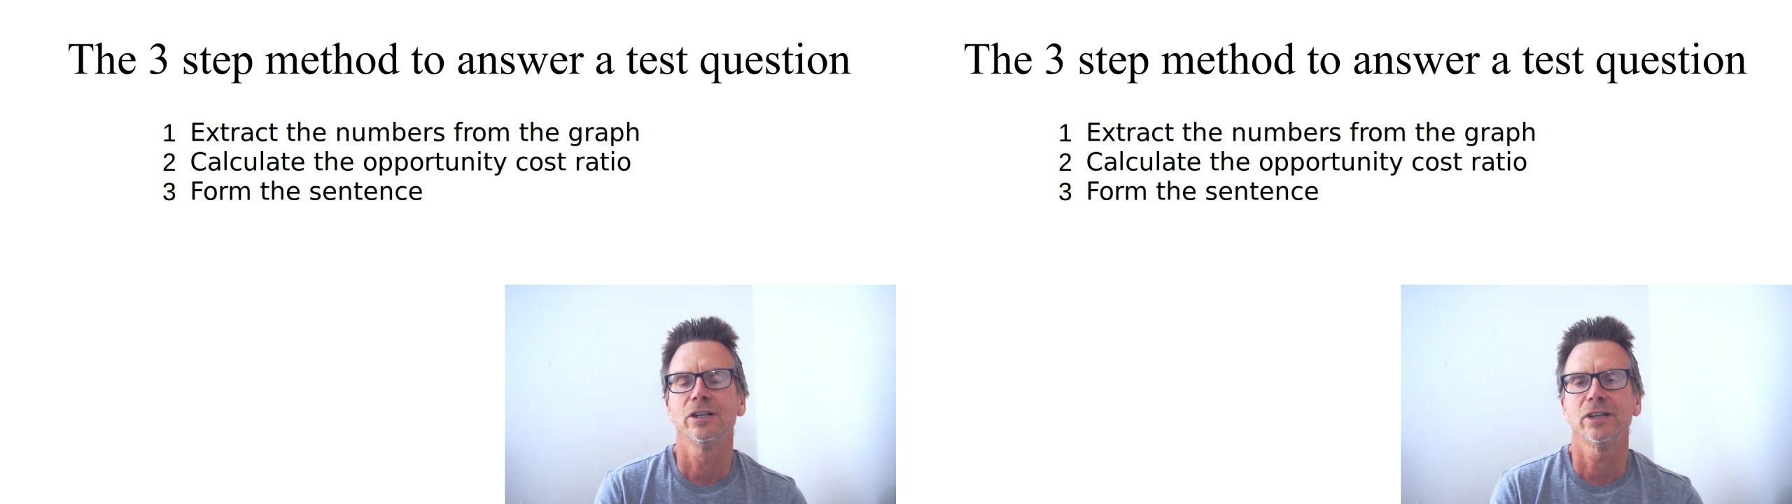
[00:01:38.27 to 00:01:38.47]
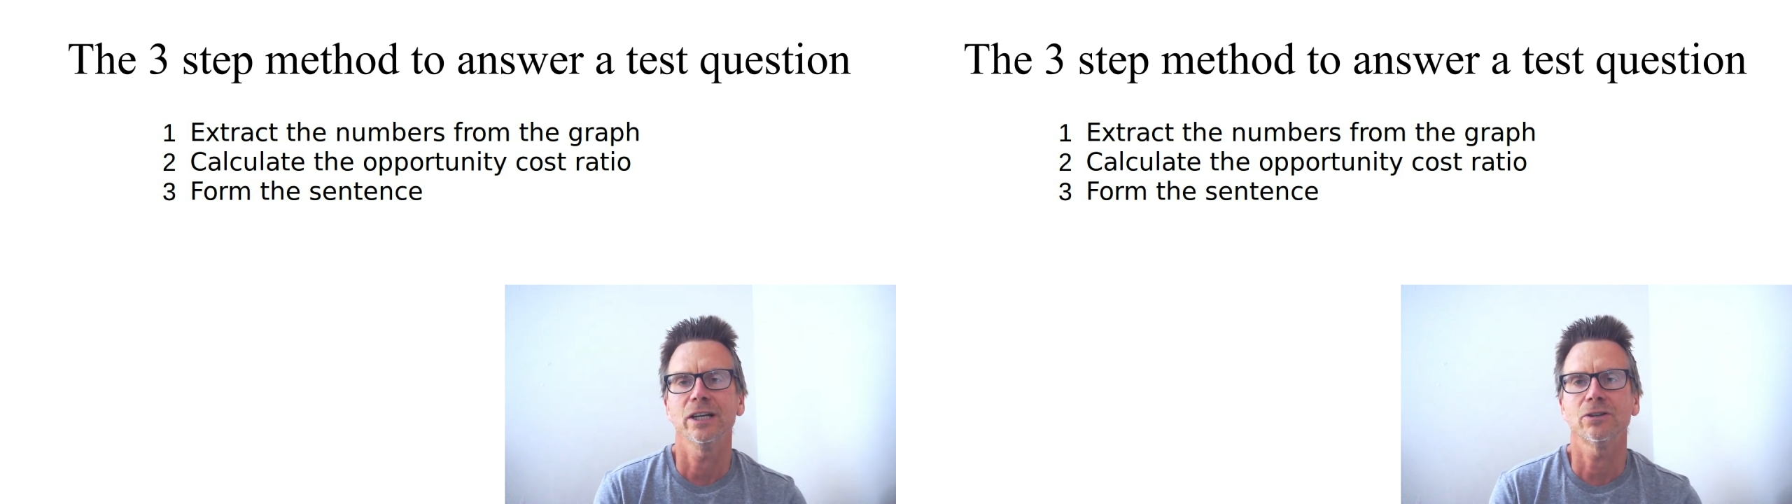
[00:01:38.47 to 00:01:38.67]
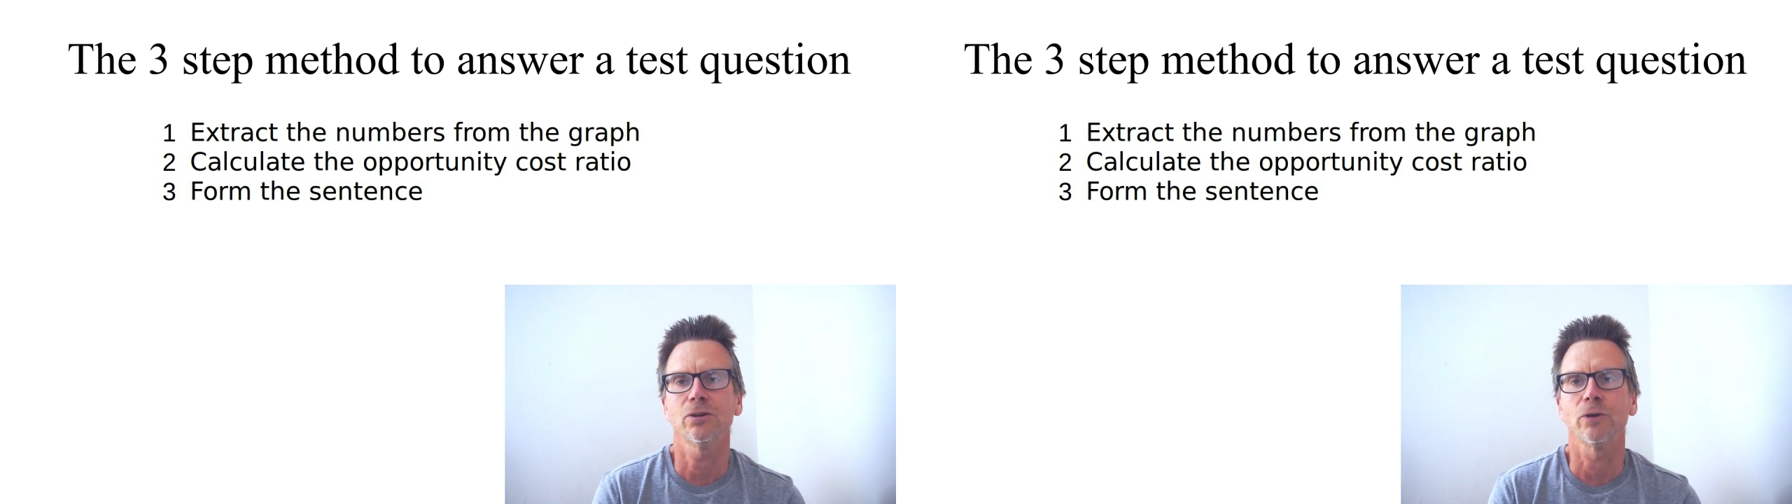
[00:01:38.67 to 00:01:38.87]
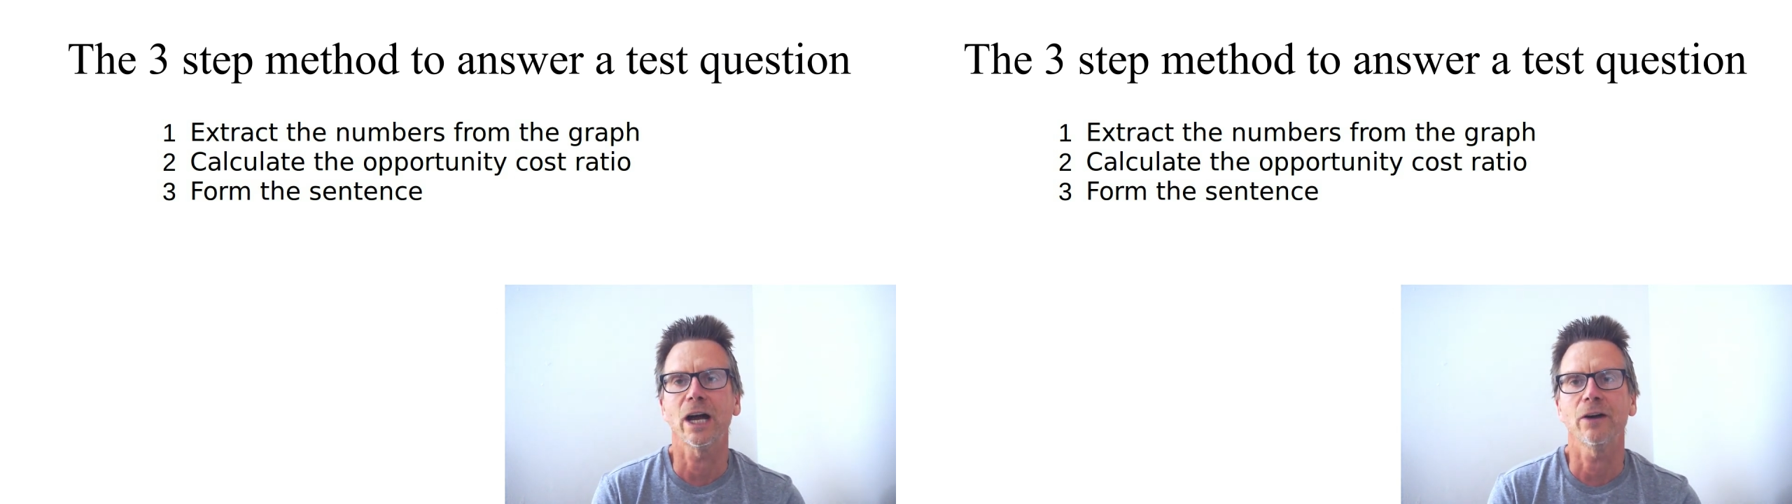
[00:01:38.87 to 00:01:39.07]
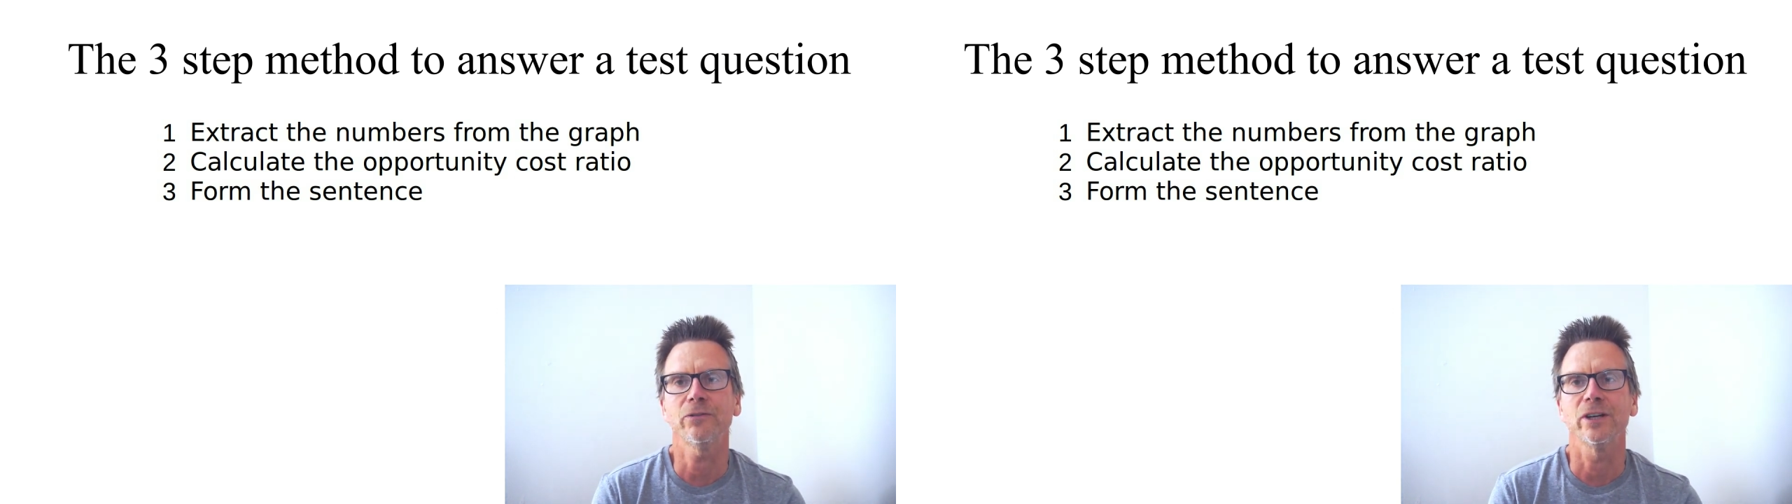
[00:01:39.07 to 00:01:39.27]
take the
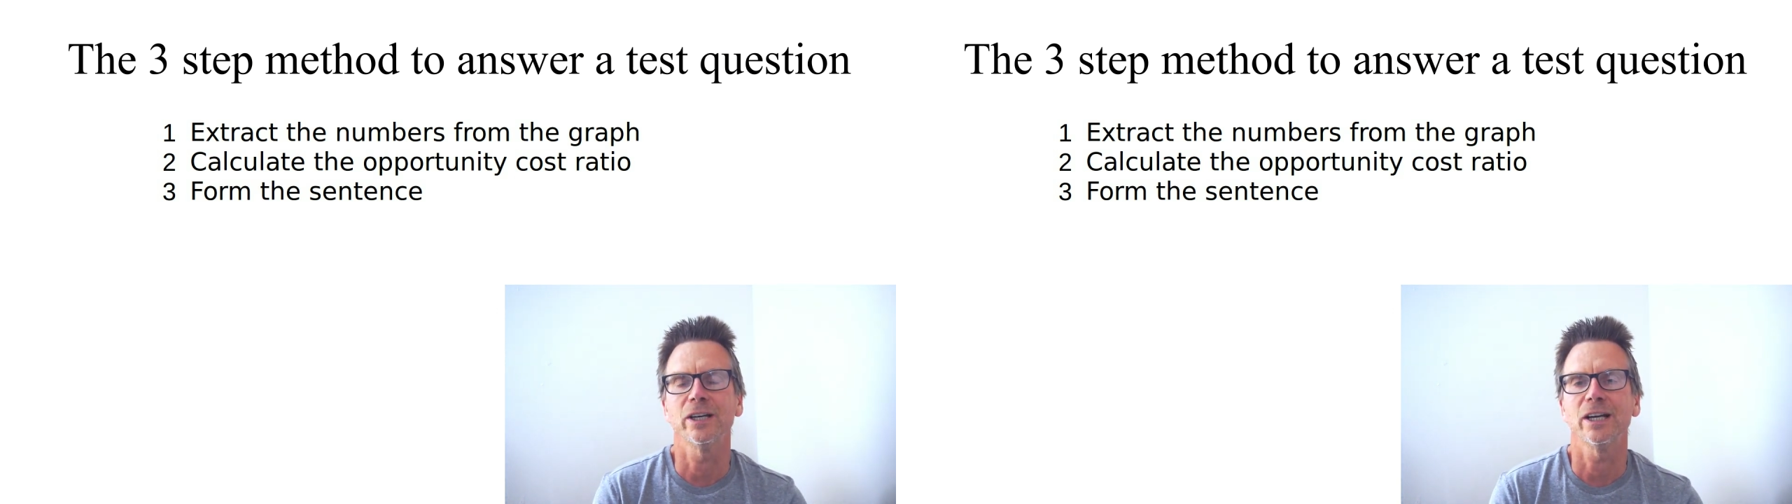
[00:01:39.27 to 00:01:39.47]
graph,